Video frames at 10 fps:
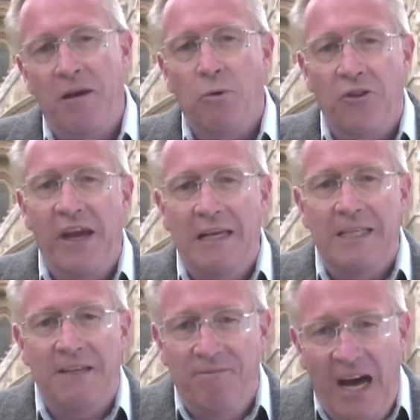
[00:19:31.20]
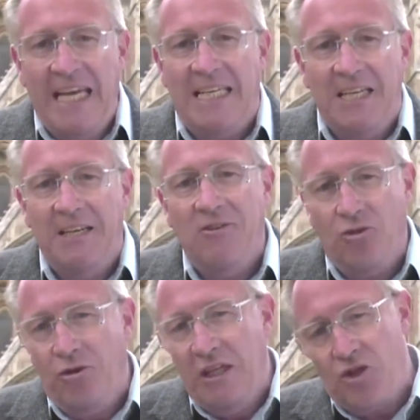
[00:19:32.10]
They were then divided
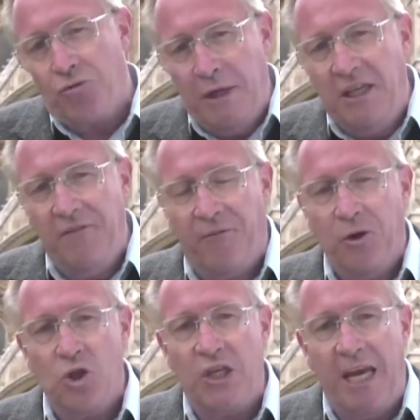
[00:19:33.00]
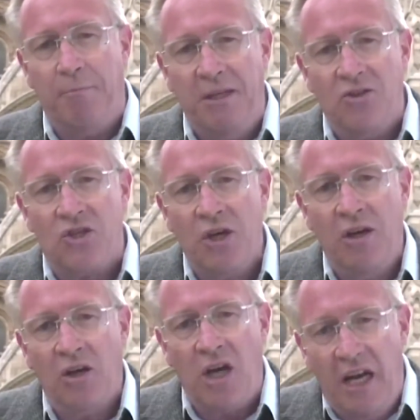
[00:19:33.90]
into these 3 different segments,
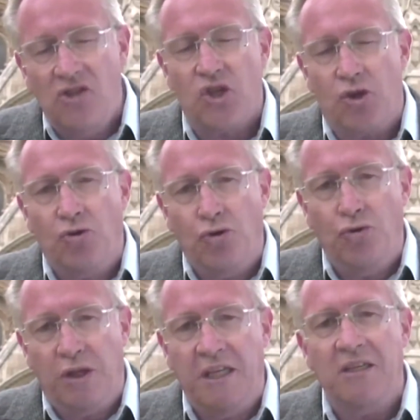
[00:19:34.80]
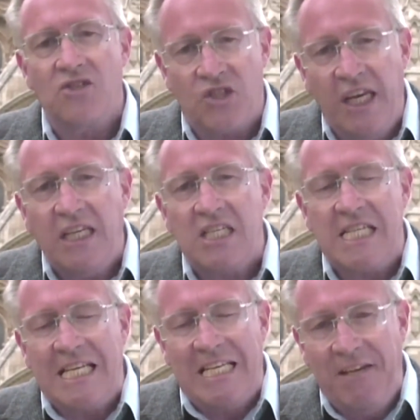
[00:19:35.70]
constituting
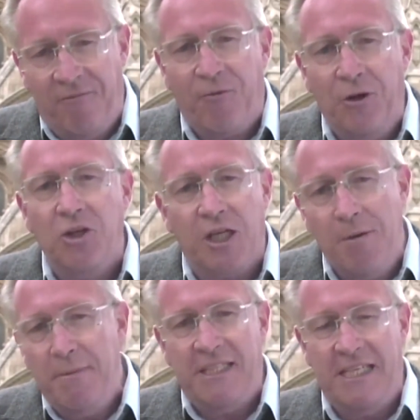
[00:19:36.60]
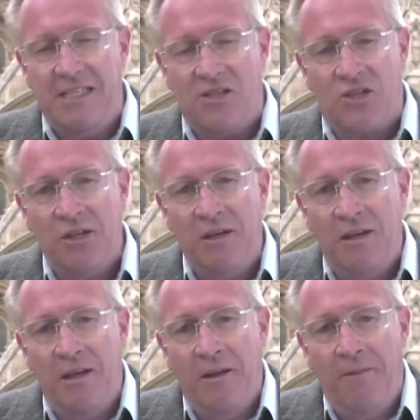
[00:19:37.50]
6 different committees.
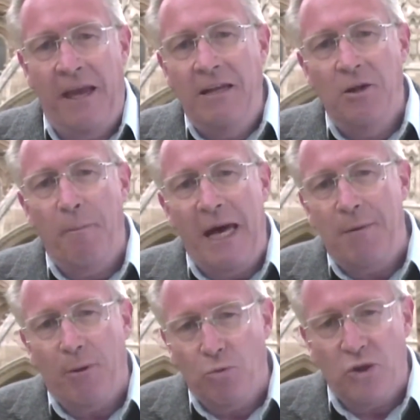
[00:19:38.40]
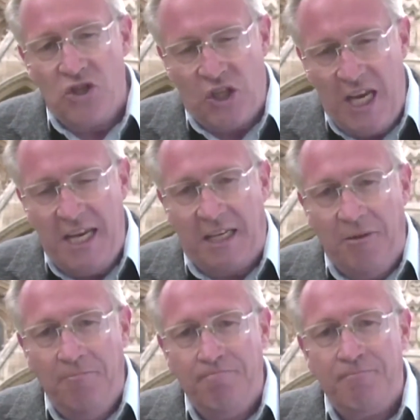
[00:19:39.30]
Then the Bible was
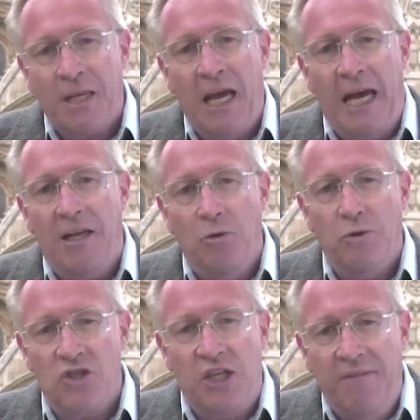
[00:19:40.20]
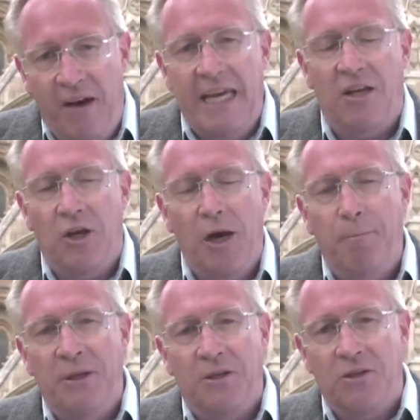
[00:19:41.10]
taken and it was divided
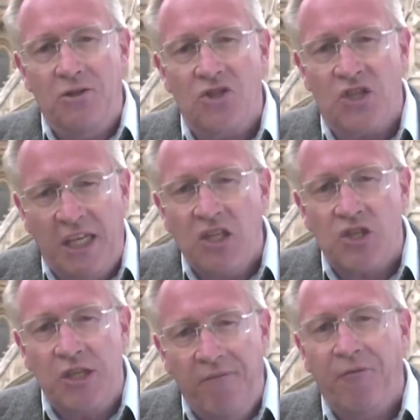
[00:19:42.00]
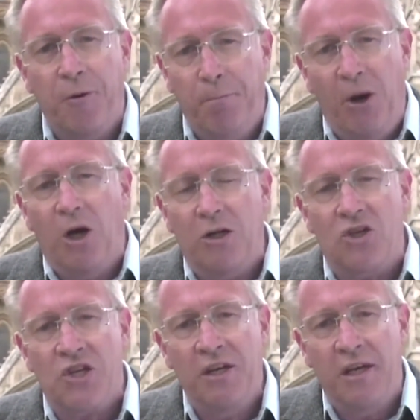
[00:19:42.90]
up into 6 different
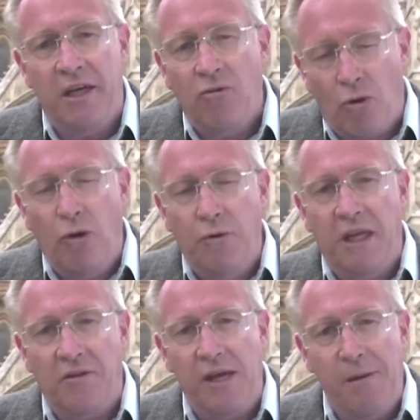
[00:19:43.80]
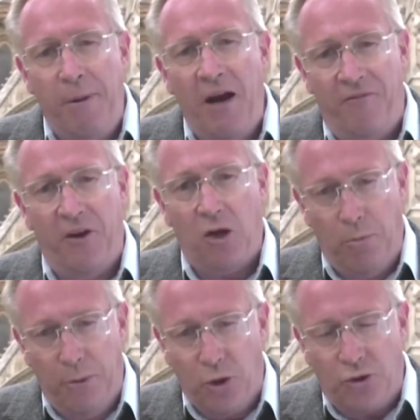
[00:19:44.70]
parts, including the
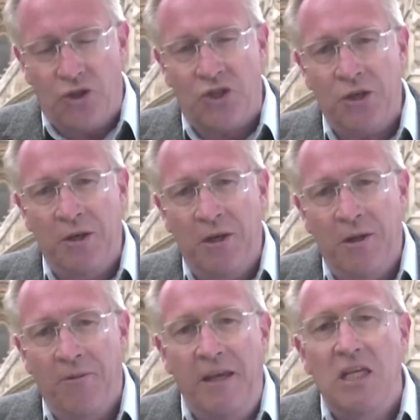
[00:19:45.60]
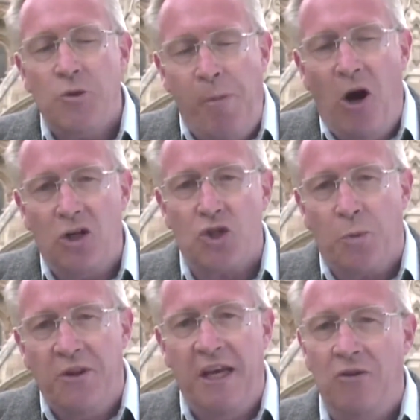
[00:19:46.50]
apocryphal books. These
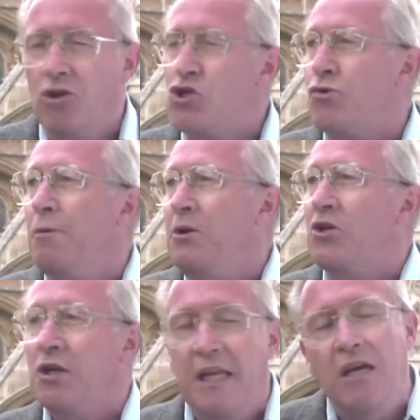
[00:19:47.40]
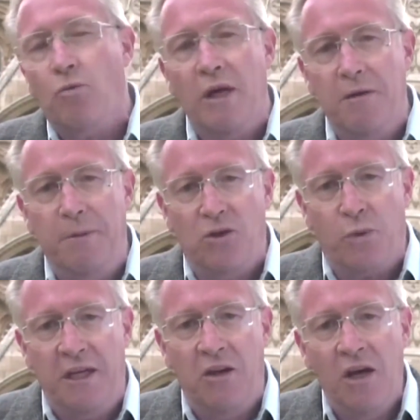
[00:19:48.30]
parts were then distributed equally
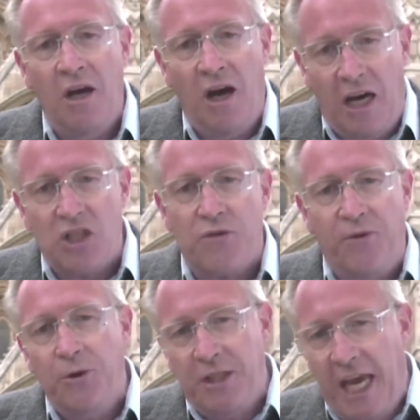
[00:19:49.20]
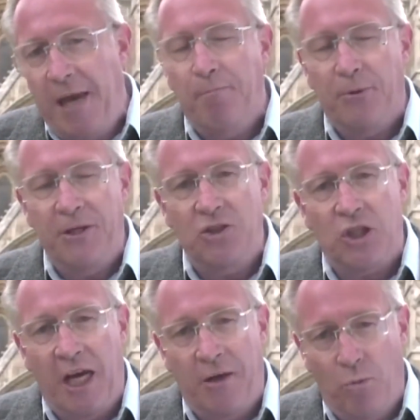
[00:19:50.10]
between Oxford,
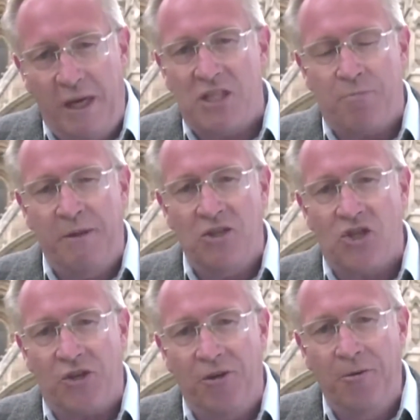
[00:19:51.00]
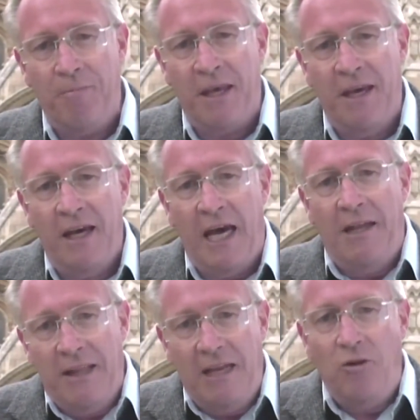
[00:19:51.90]
Cambridge, and Westminster.
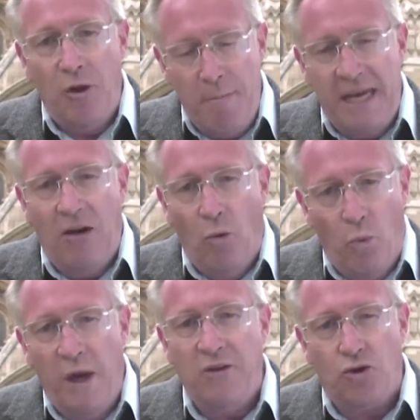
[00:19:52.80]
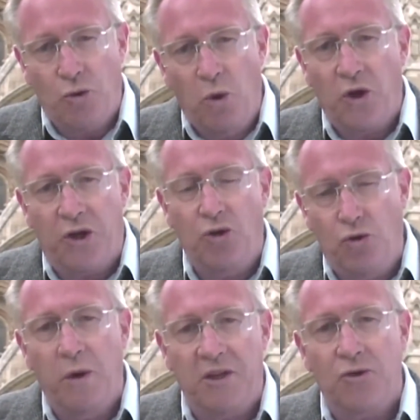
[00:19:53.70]
And then the men went to work
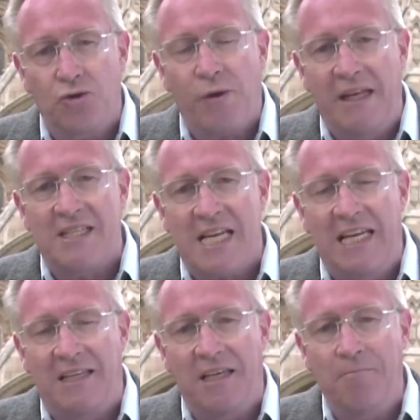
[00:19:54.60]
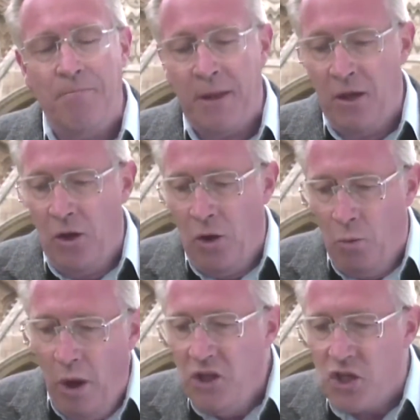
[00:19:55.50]
at doing their translating.
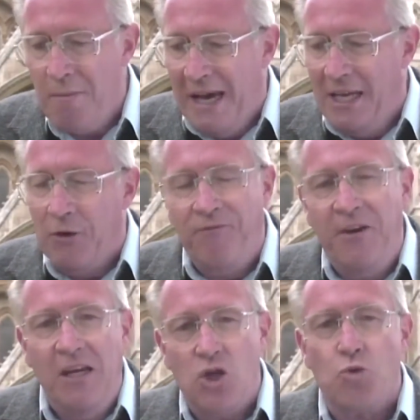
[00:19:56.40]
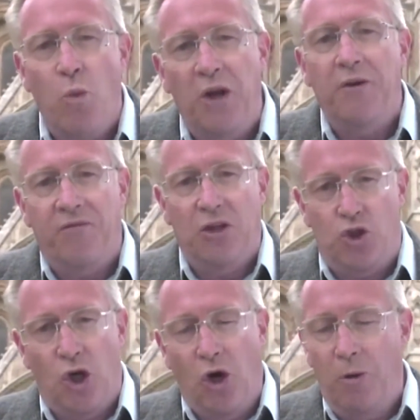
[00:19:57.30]
Once a man had finished one of the
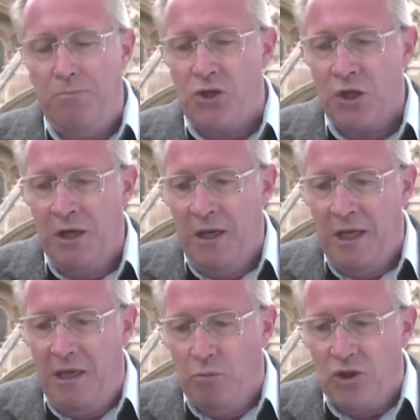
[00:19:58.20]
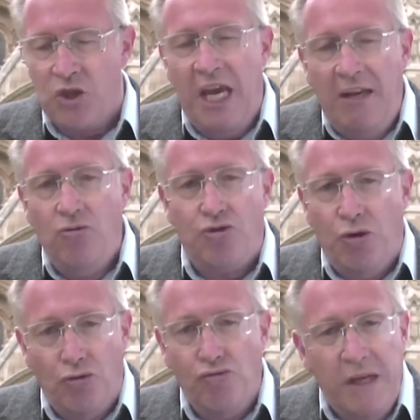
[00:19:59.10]
jobs, He was then
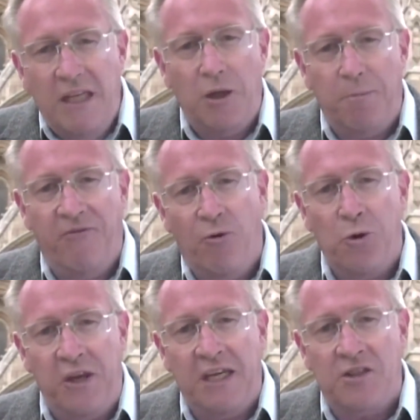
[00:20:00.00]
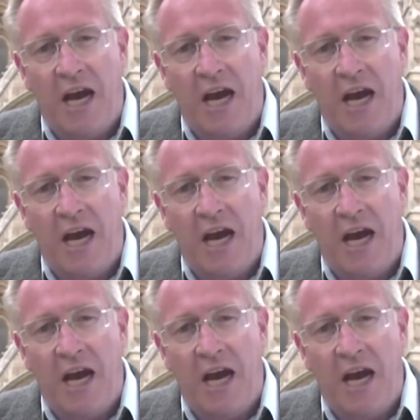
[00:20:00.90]
to read it before the